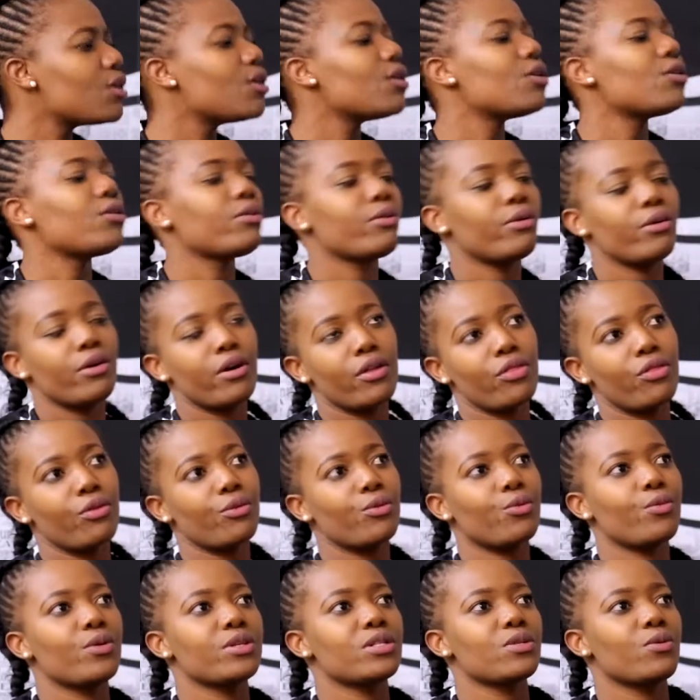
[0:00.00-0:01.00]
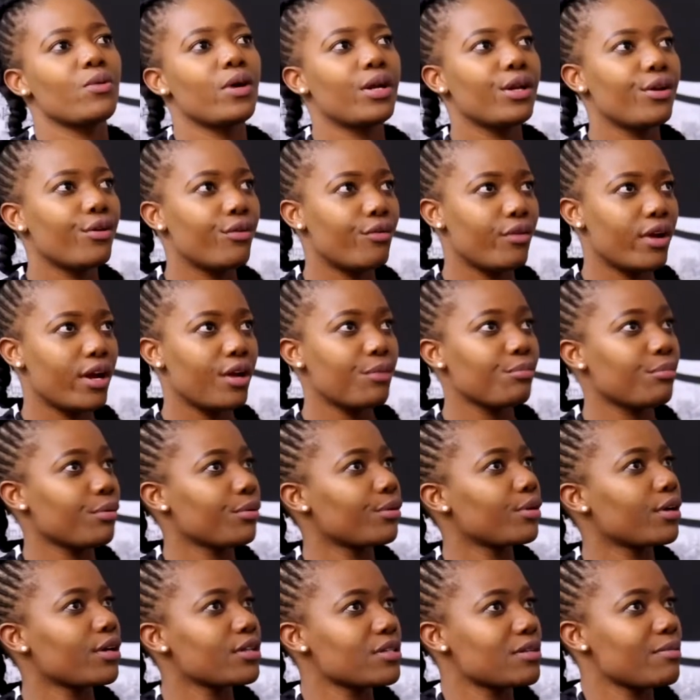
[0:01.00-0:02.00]
Oh, I thought it was the one in
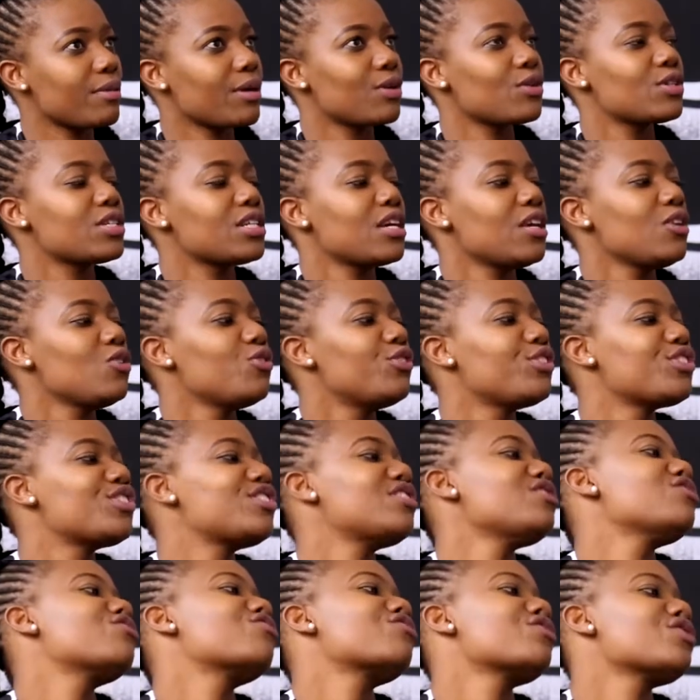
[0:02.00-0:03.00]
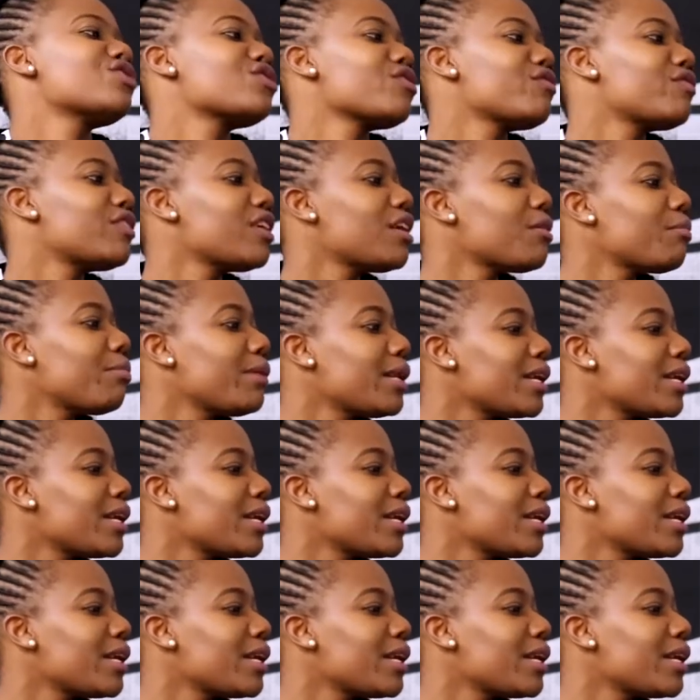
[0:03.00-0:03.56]
Randburg. I was about to tell you the secrets of that